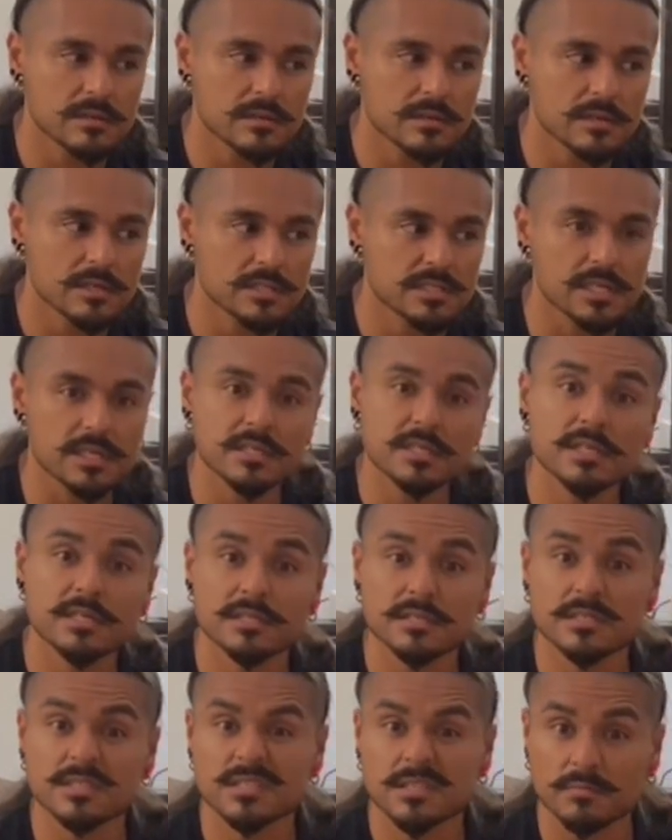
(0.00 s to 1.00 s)
a technique
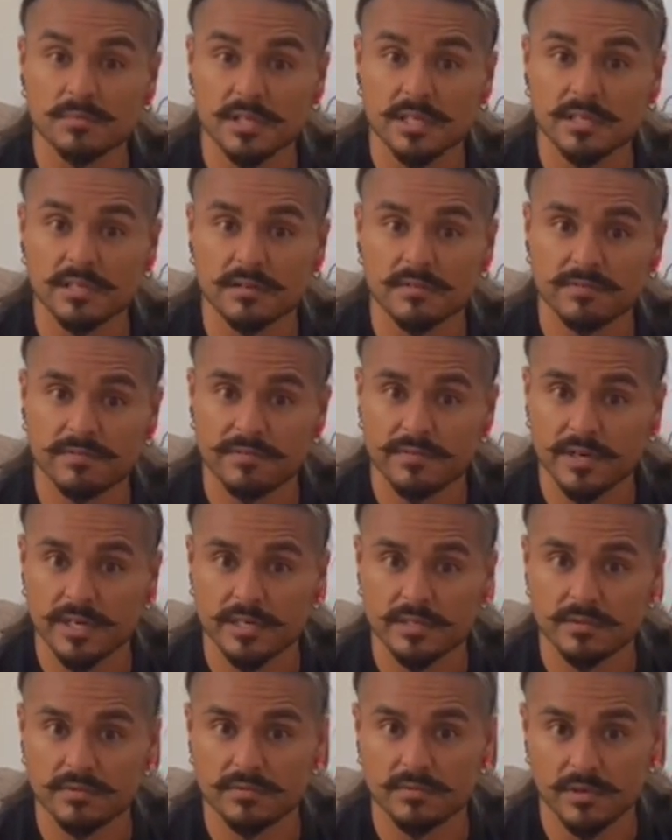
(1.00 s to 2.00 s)
is a simulated
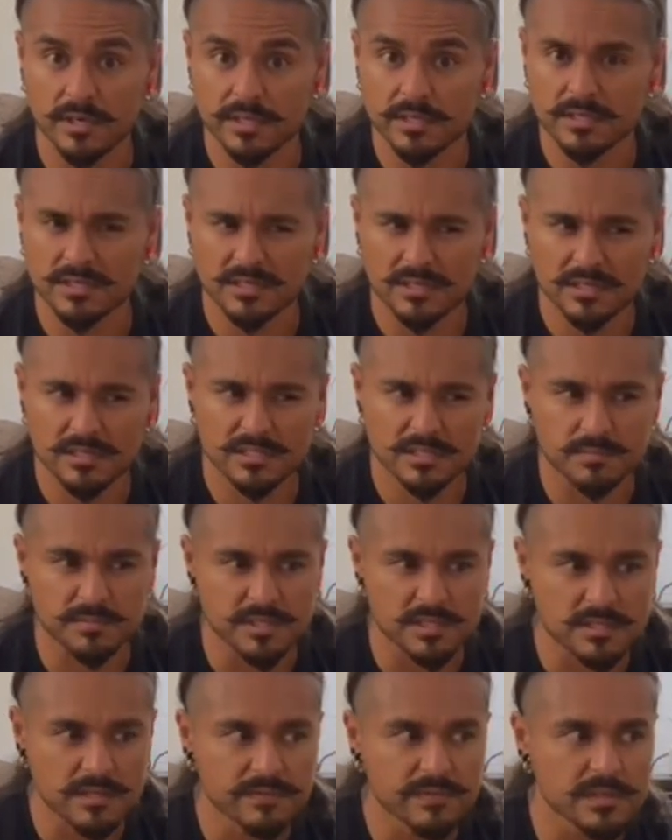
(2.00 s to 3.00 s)
fight, right? A
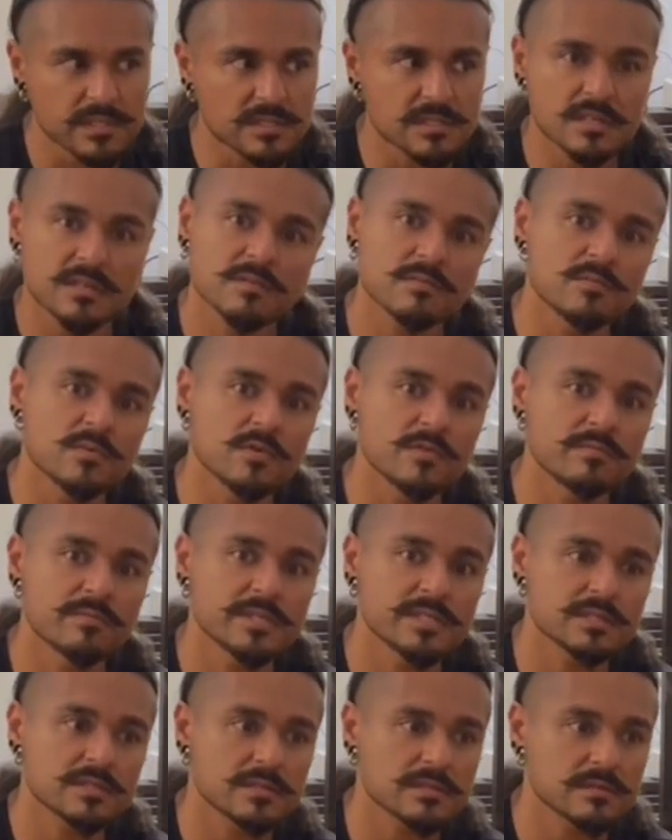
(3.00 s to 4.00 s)
specific set of
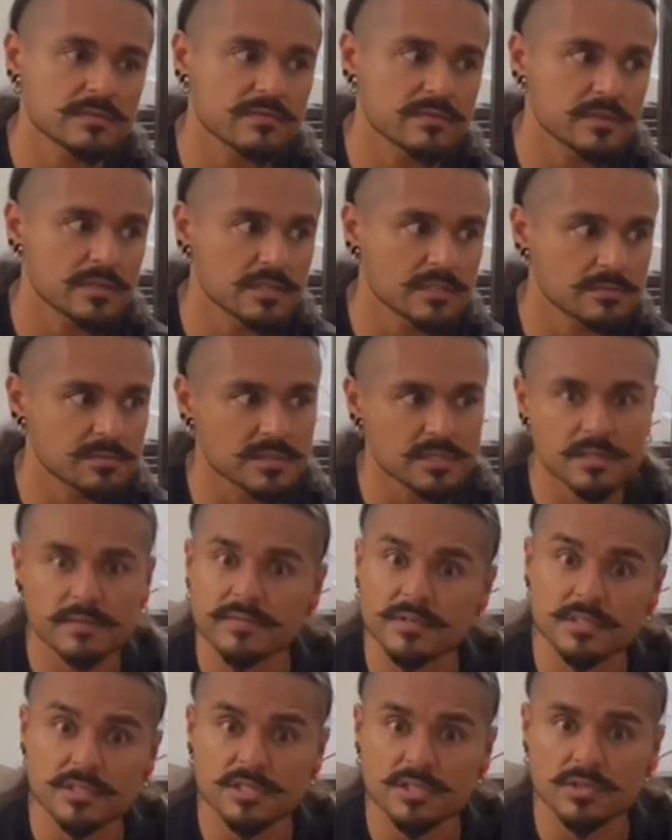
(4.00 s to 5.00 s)
movements in a
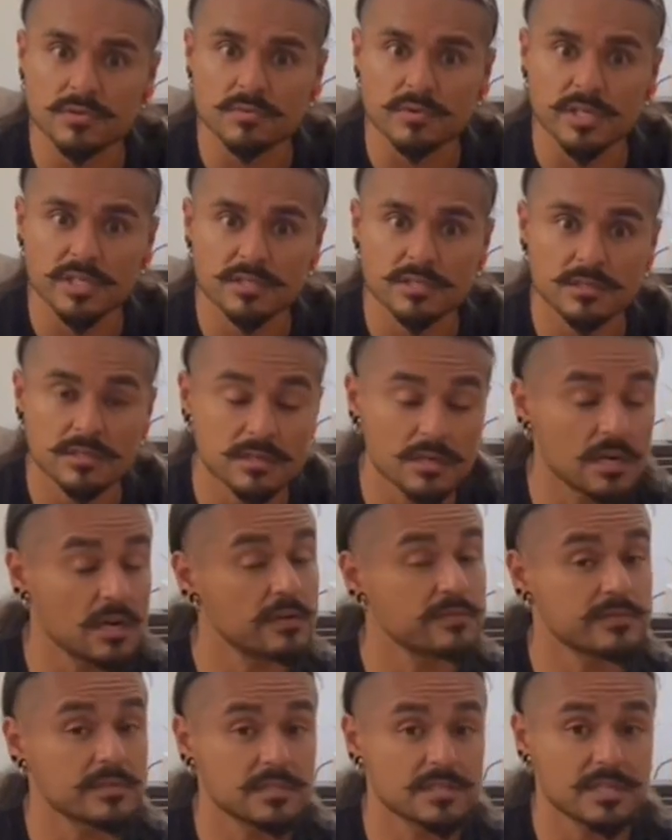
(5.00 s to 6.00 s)
specific situation,
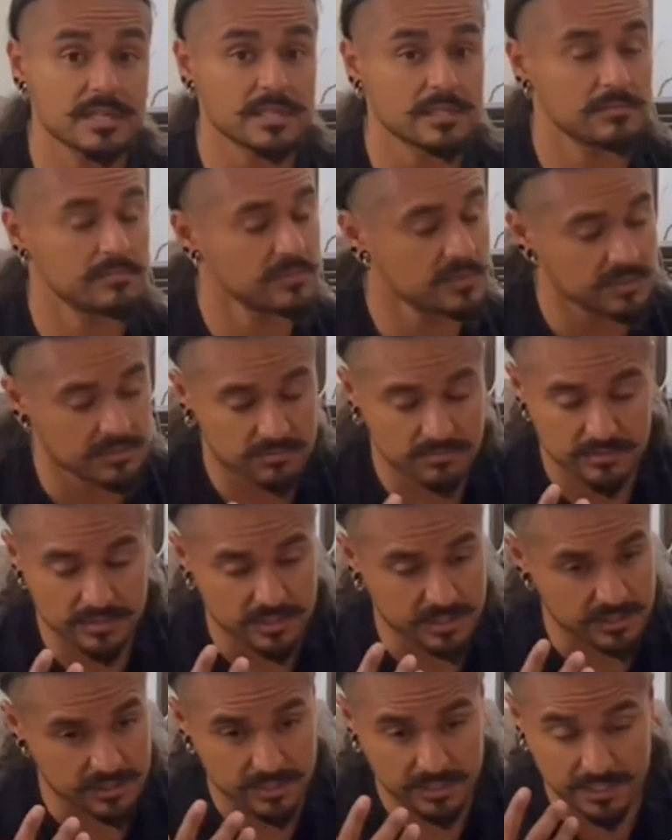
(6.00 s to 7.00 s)
oftentimes
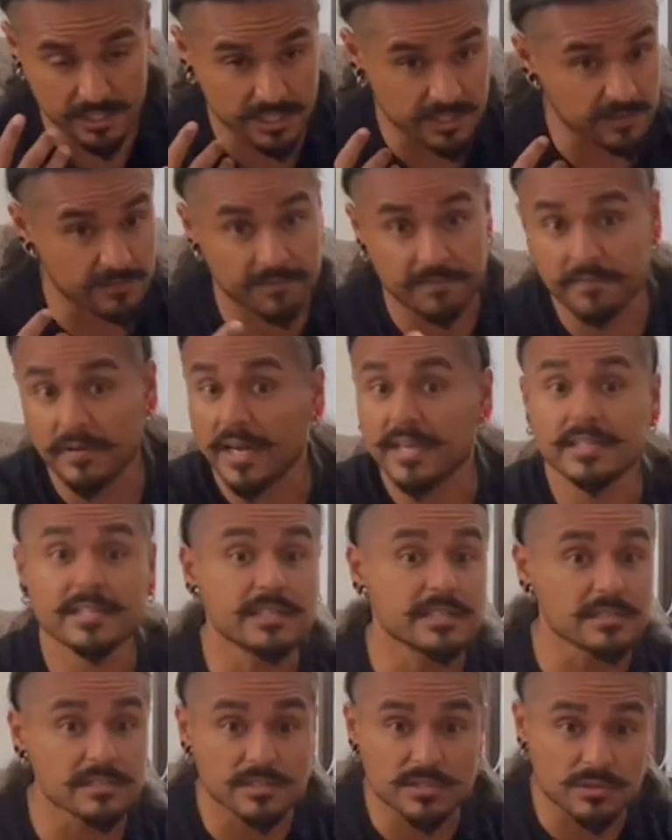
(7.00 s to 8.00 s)
in a
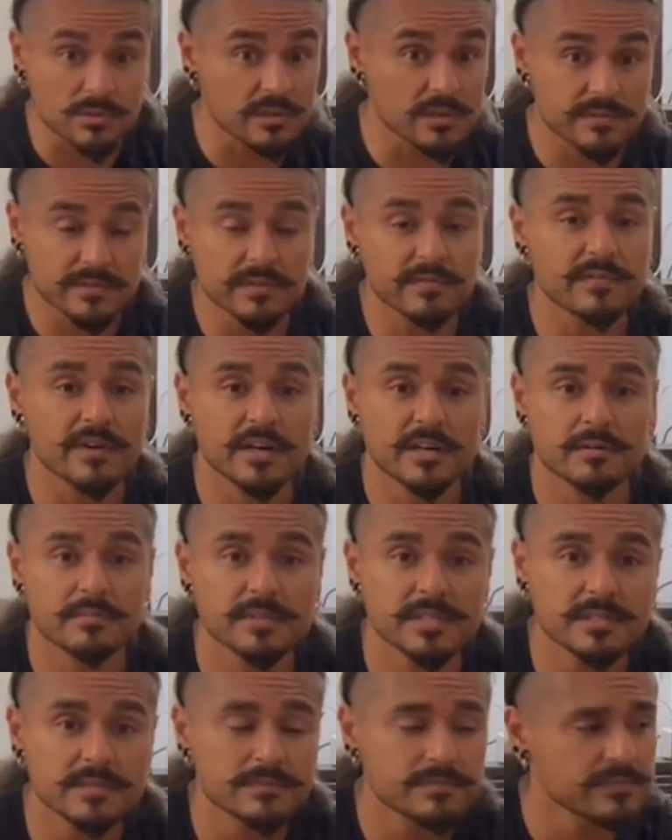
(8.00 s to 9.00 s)
fighting sort of
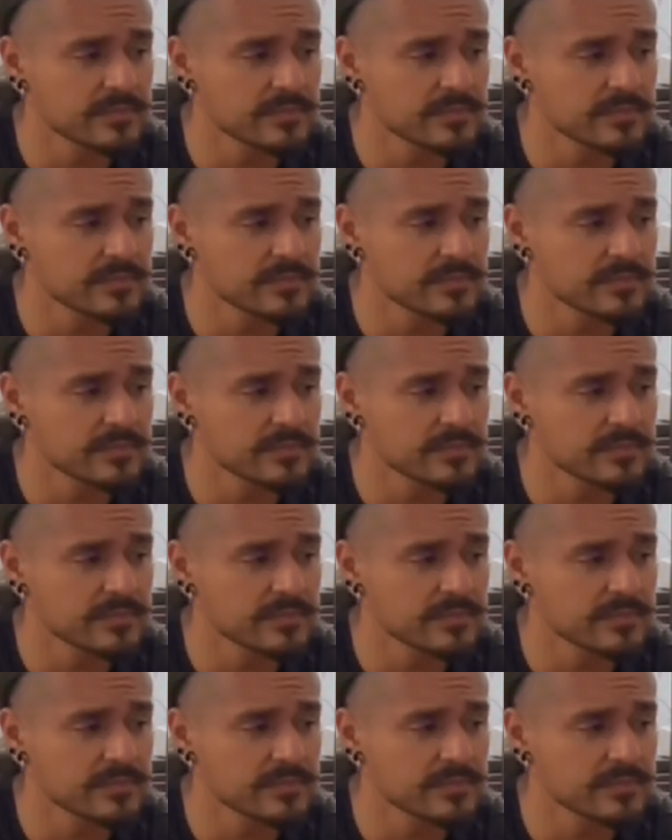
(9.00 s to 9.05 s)
environment.